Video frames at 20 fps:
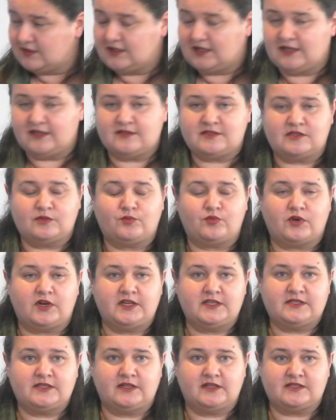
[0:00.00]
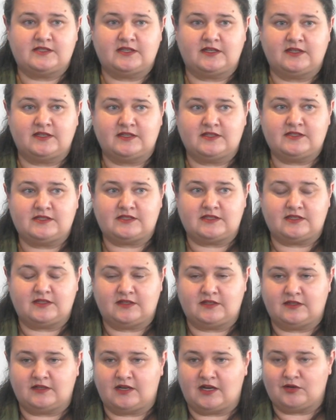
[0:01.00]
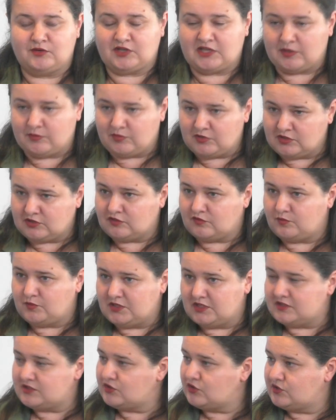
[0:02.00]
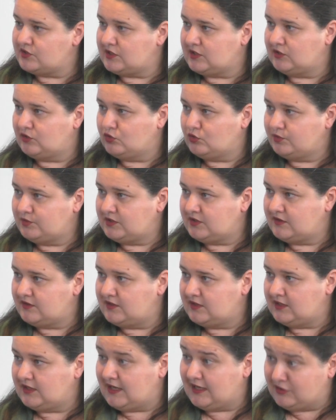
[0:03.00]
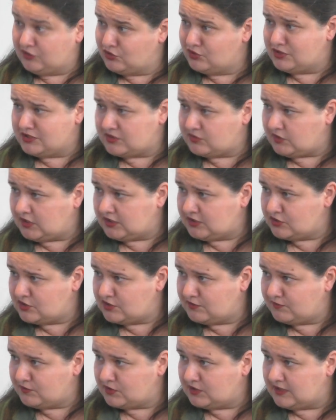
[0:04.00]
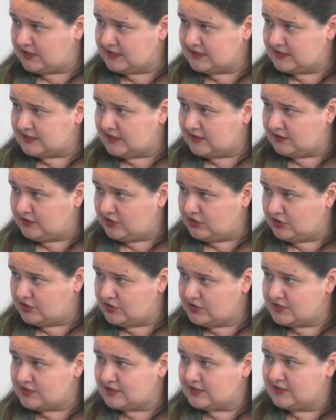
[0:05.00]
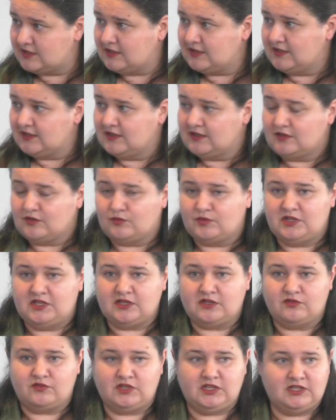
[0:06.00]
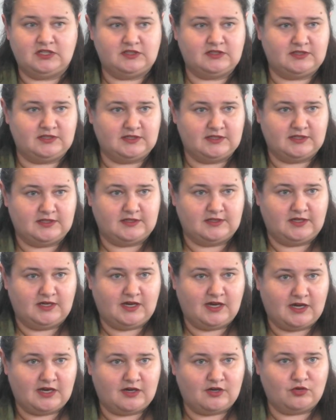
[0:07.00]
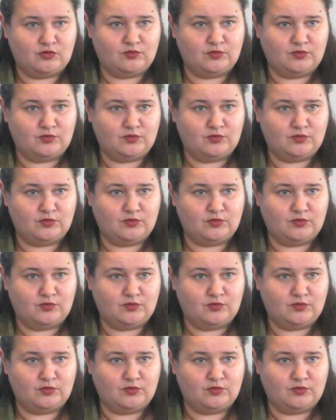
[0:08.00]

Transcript: as surprising as it is, uh, our cabinet of ministers adopted the energy strategy for the next 10 years. We agreed how